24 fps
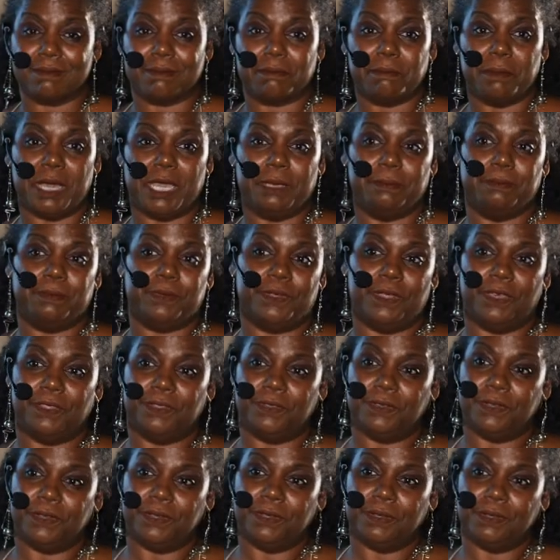My
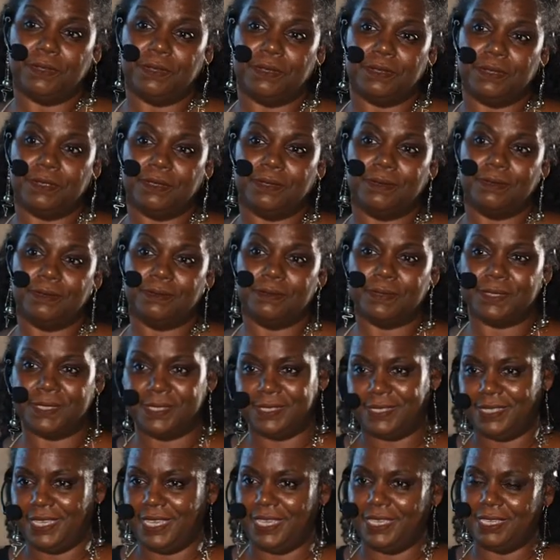brother was
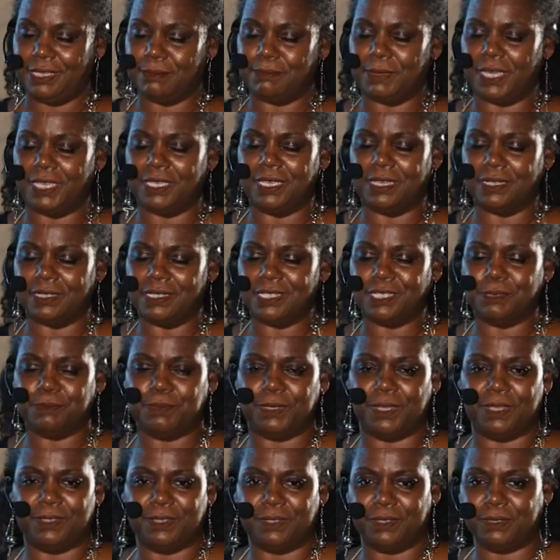taken, my youngest
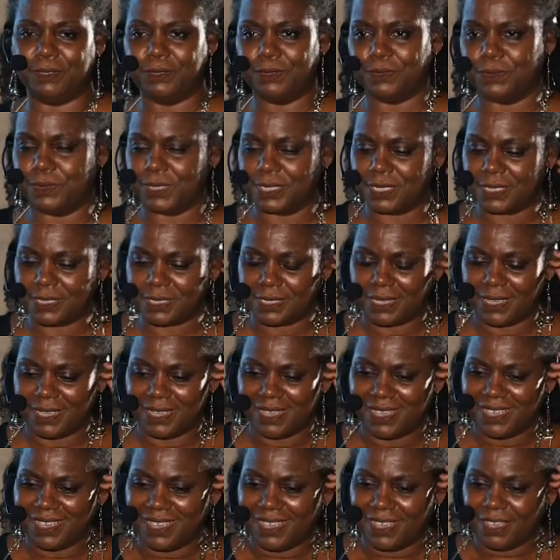brother, who was
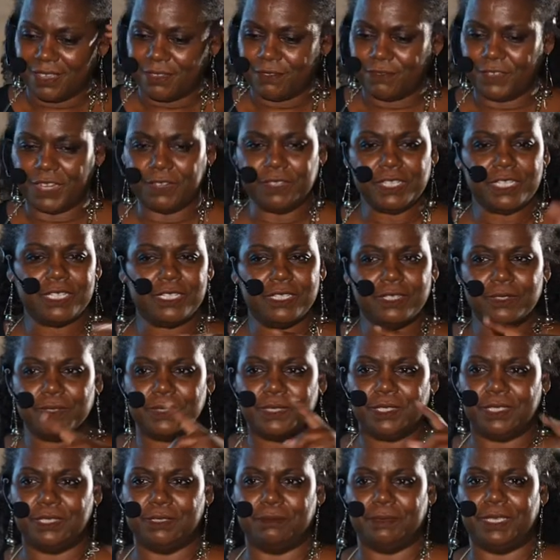very
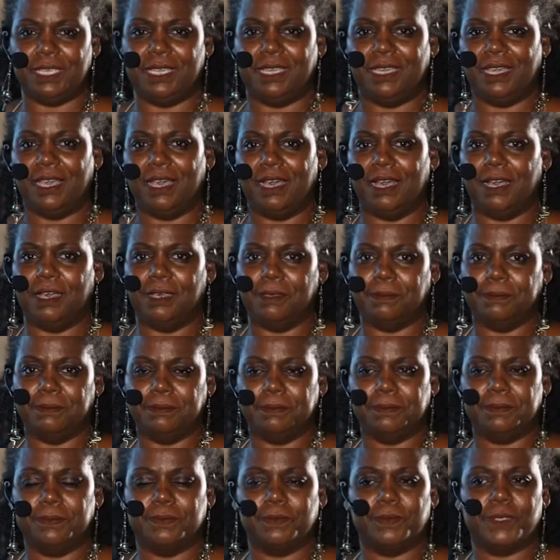close to me, um,
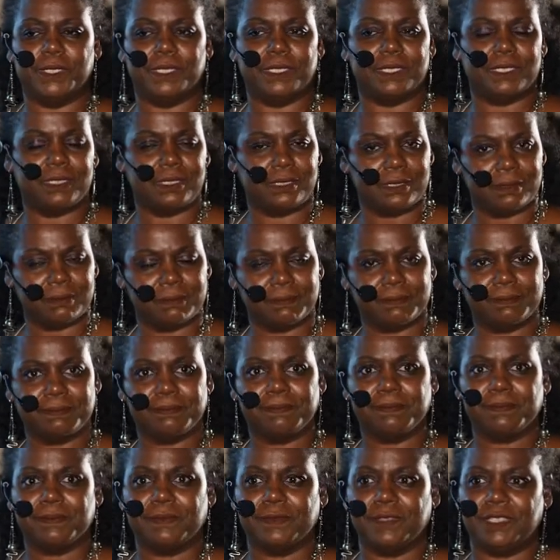was
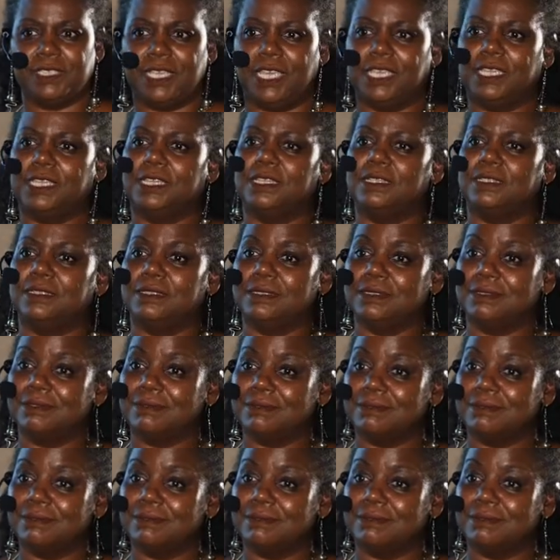taken.